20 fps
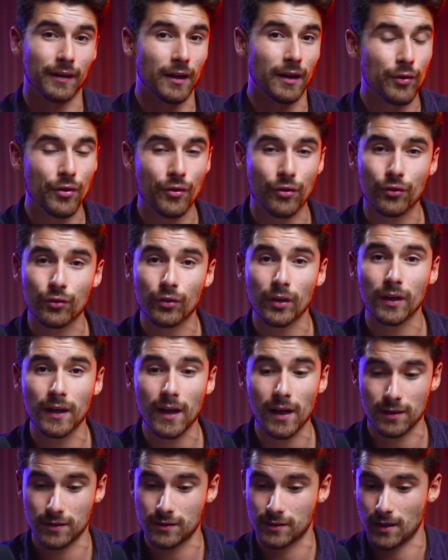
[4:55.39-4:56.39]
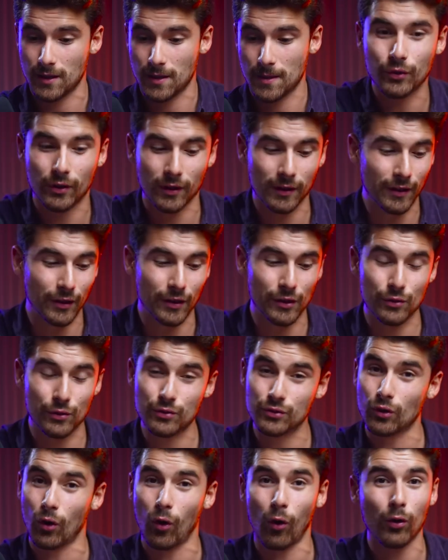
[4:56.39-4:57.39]
Now in 30 days, you can literally
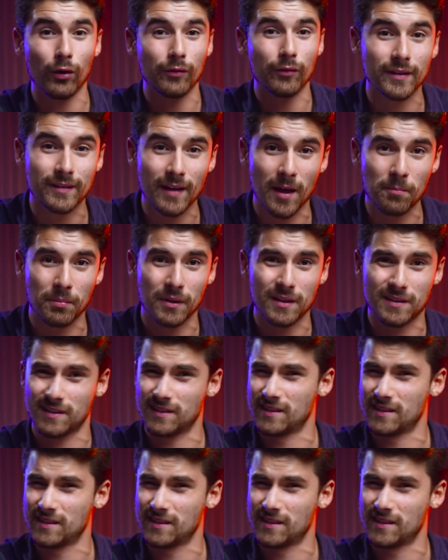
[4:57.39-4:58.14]
use all of the templates,